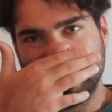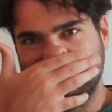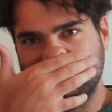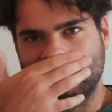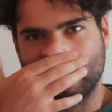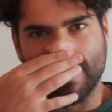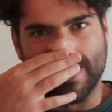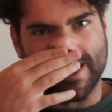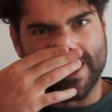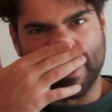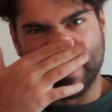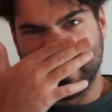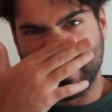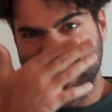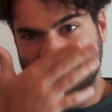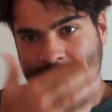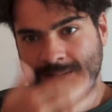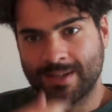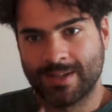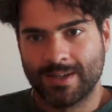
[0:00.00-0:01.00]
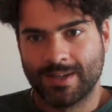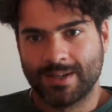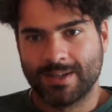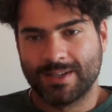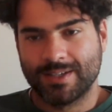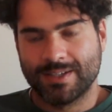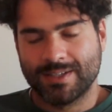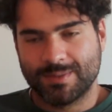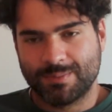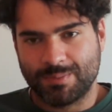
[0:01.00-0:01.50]
like
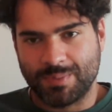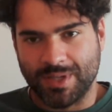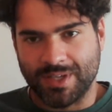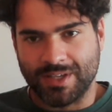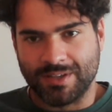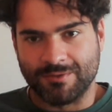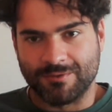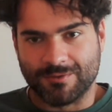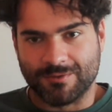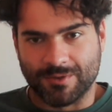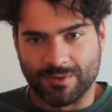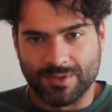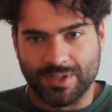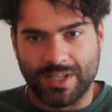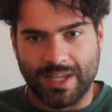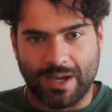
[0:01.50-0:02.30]
speaking from the